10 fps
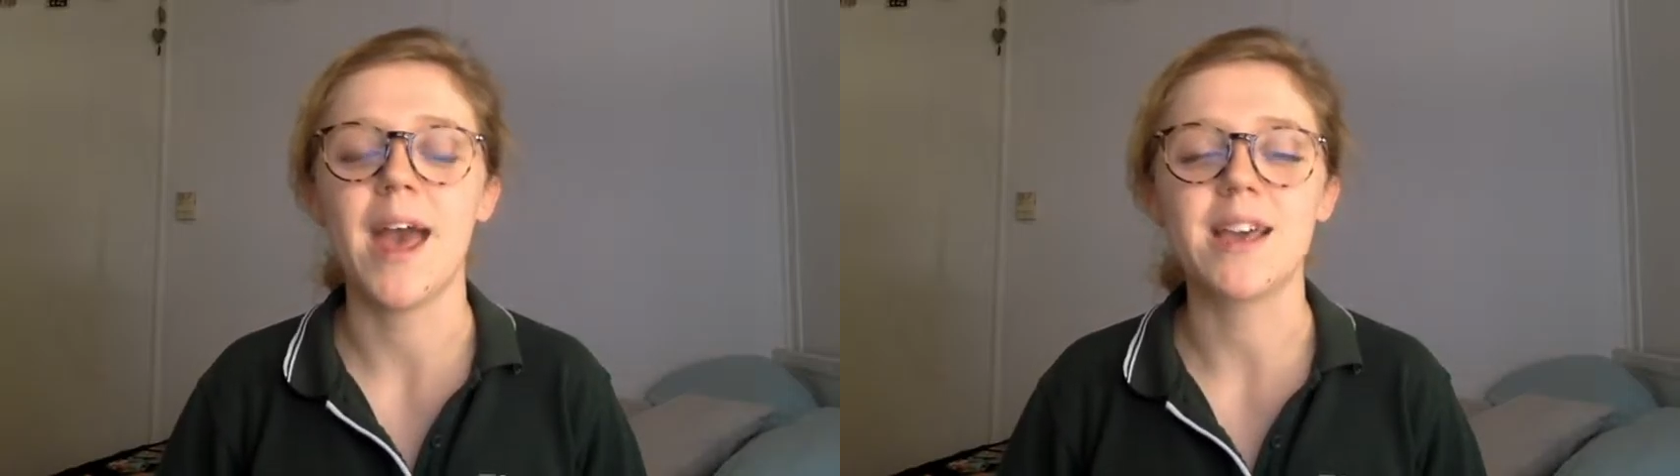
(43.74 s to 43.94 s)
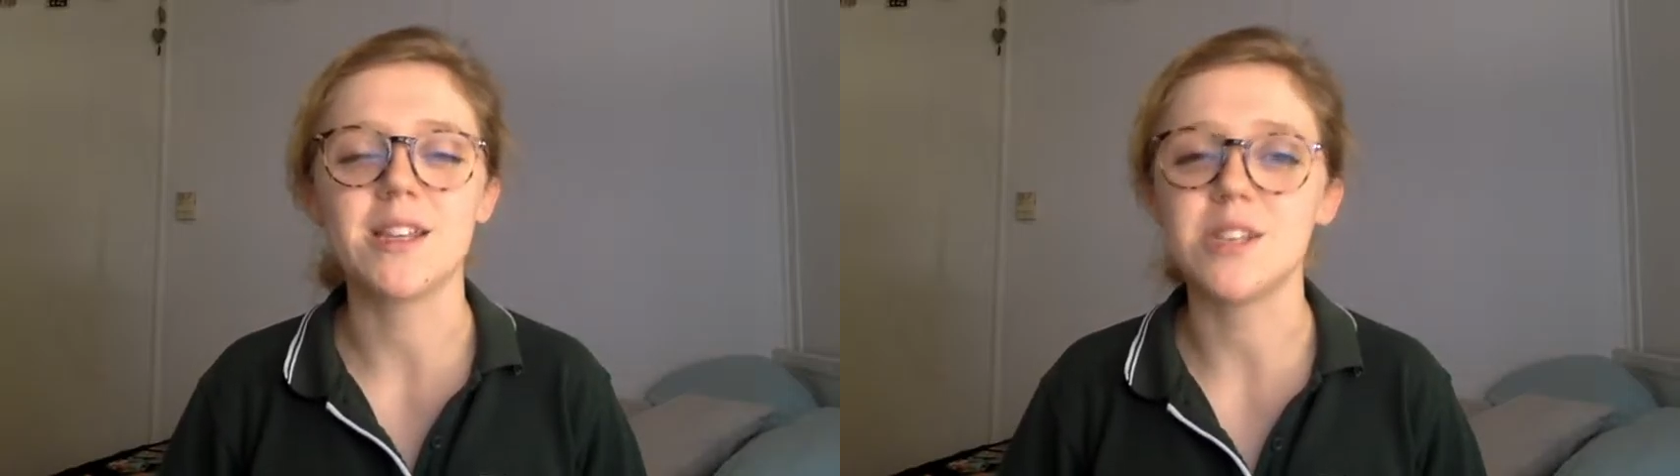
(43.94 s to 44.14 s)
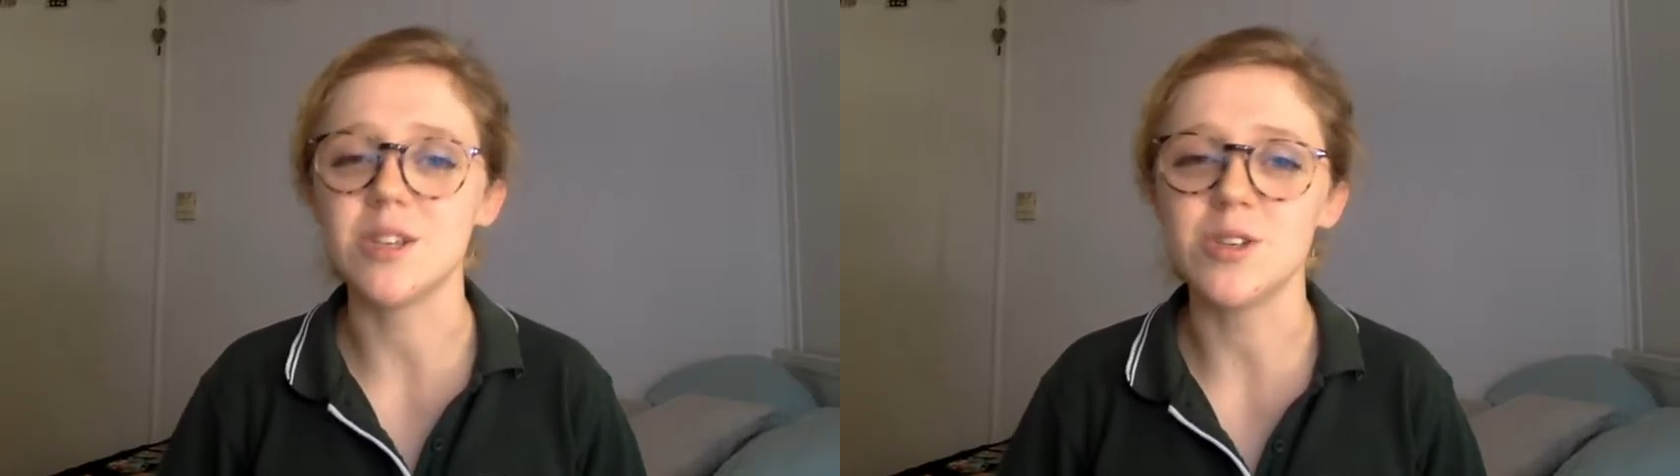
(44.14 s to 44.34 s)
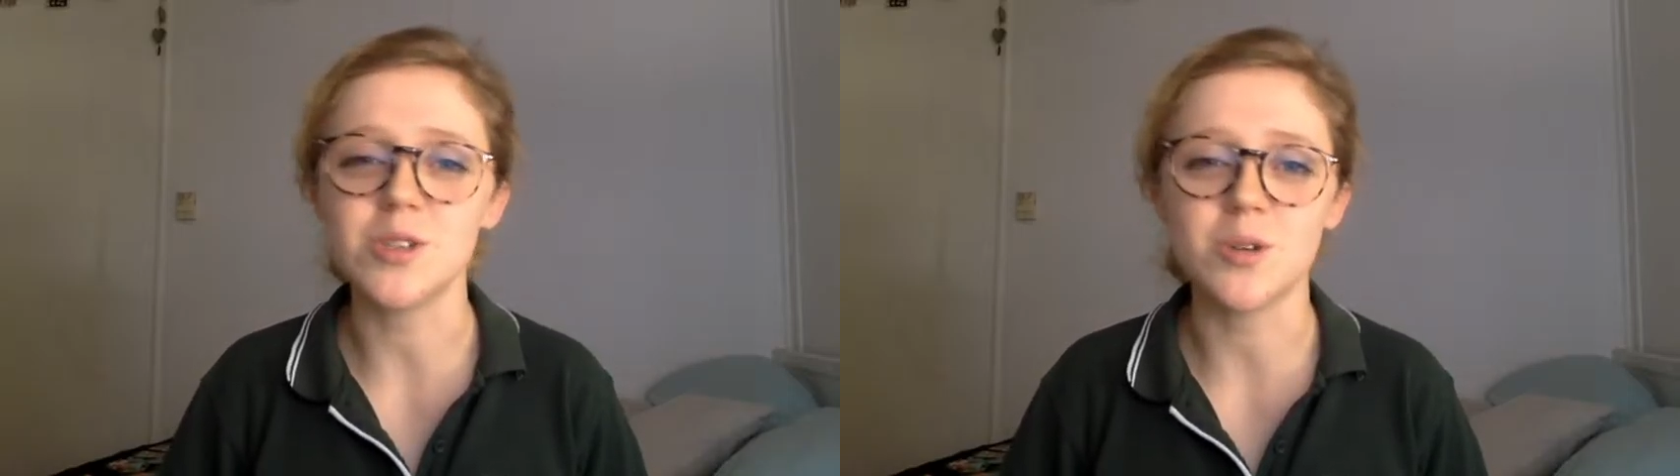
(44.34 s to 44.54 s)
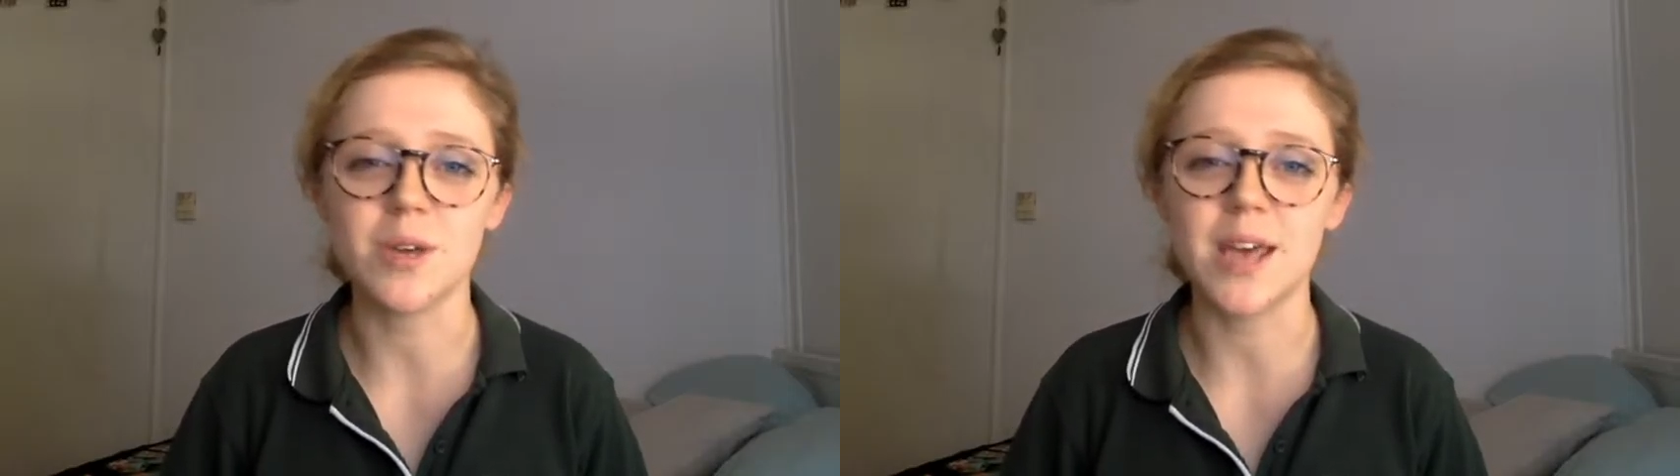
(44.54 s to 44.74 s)
and continue
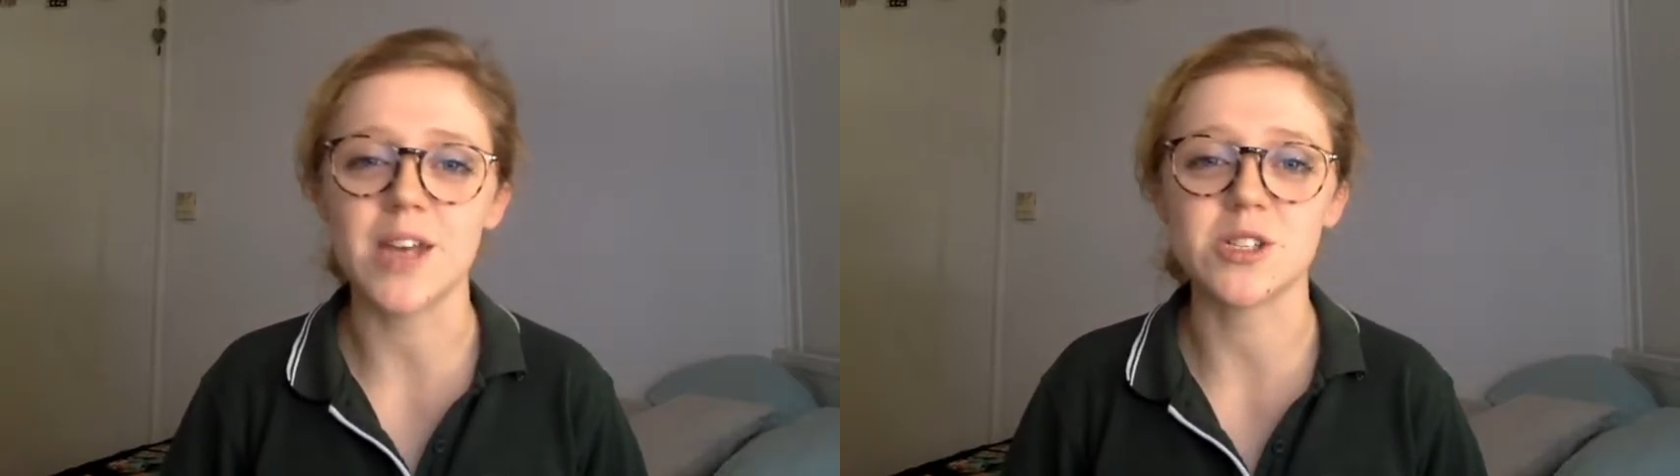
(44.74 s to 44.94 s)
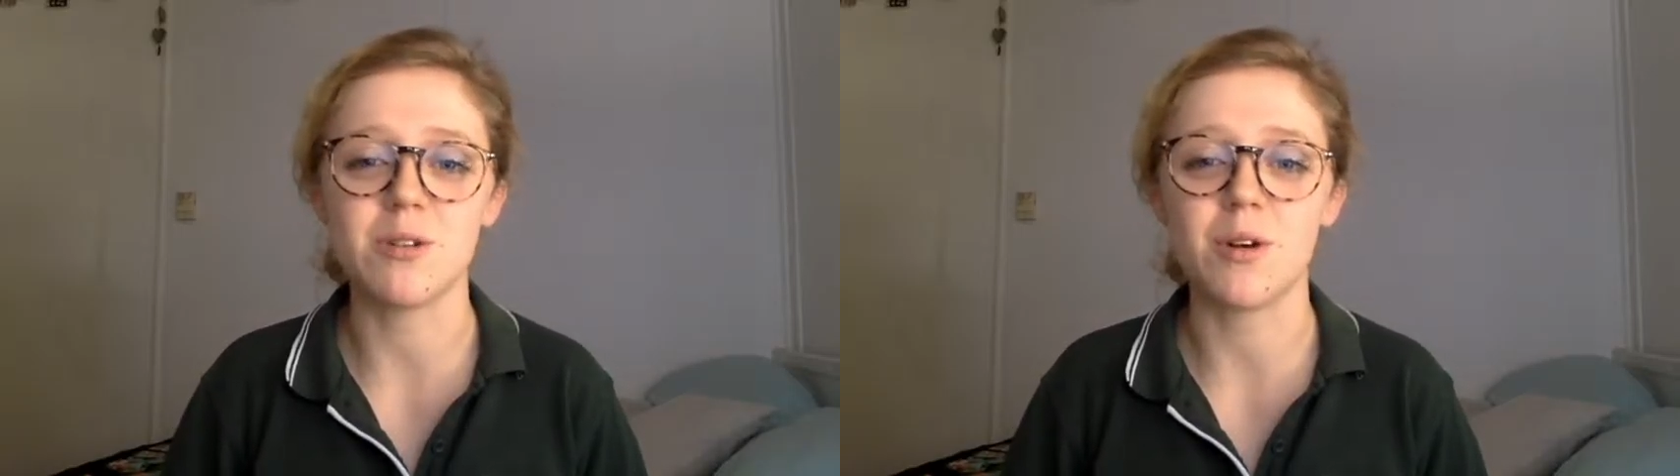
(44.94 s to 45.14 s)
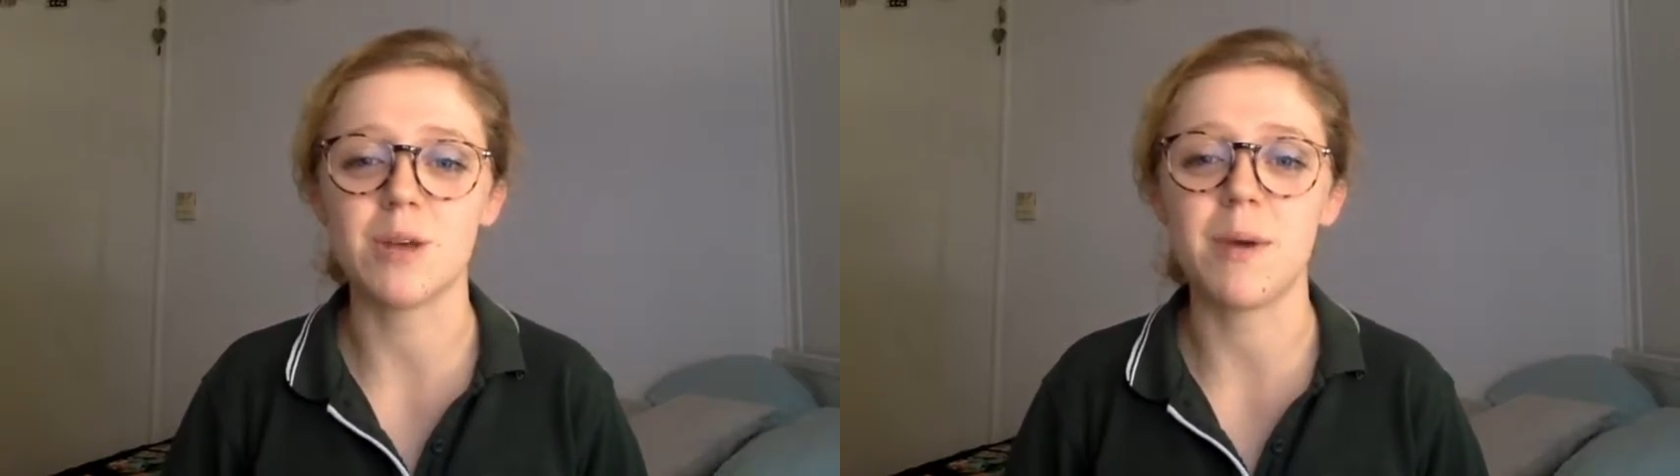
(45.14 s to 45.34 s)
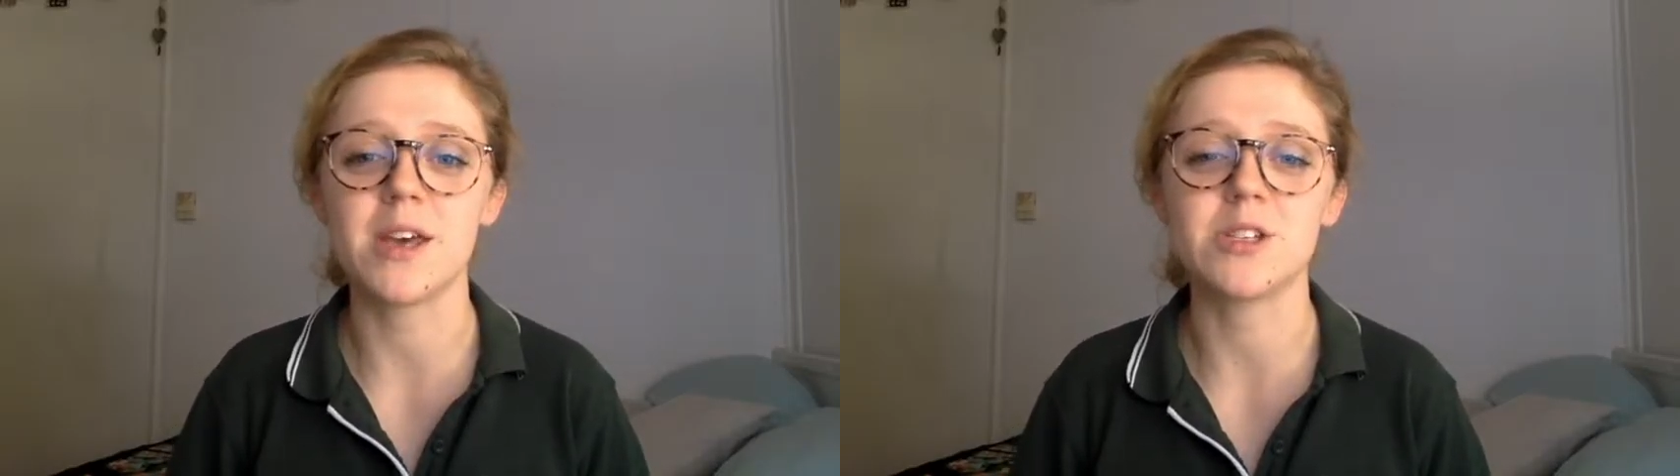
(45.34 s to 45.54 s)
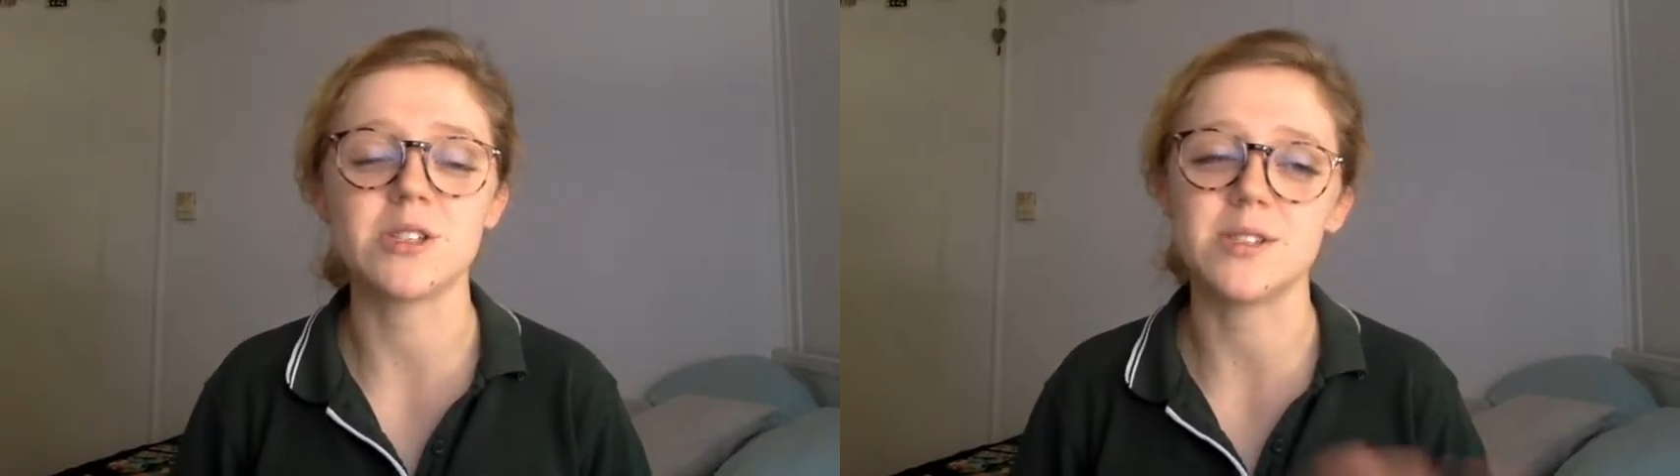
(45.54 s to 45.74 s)
to engage in their
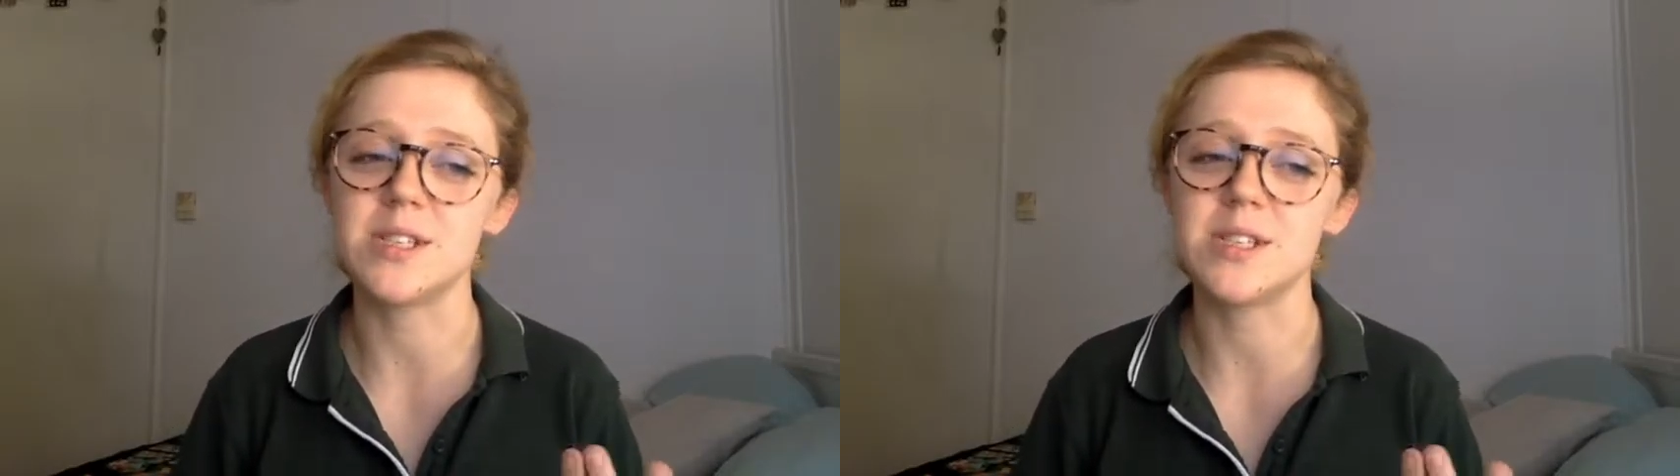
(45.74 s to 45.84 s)
occupations